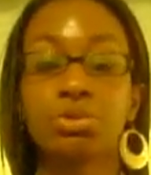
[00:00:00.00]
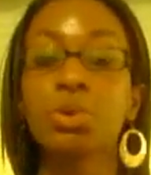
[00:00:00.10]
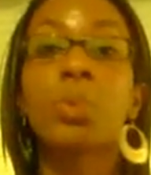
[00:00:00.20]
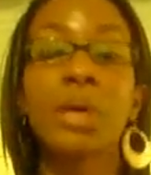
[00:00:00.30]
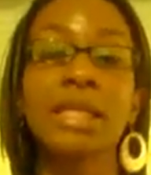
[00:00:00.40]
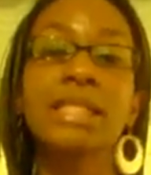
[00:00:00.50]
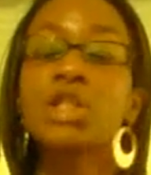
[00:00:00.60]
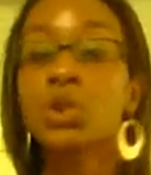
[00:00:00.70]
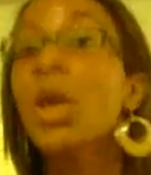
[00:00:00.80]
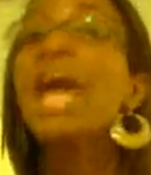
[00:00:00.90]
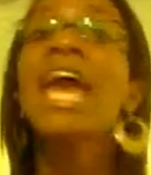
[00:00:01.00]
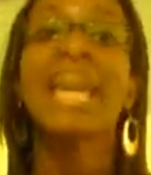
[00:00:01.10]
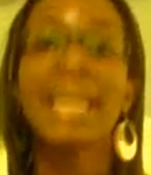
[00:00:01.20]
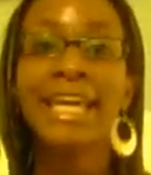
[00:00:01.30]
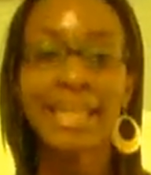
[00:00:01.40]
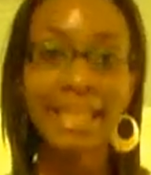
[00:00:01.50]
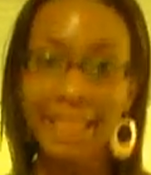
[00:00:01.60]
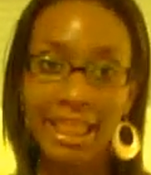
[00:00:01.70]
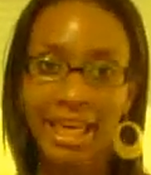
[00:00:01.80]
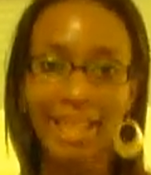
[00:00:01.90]
willing to do
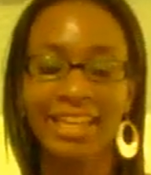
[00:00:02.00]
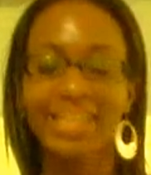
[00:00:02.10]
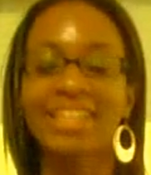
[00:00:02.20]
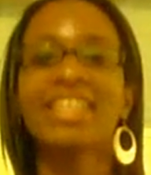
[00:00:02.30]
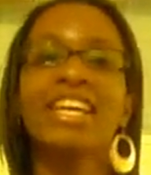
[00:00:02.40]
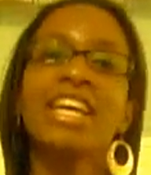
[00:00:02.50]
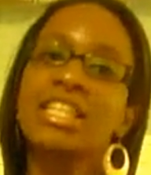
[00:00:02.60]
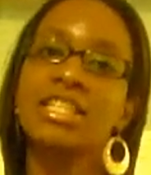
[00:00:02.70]
anything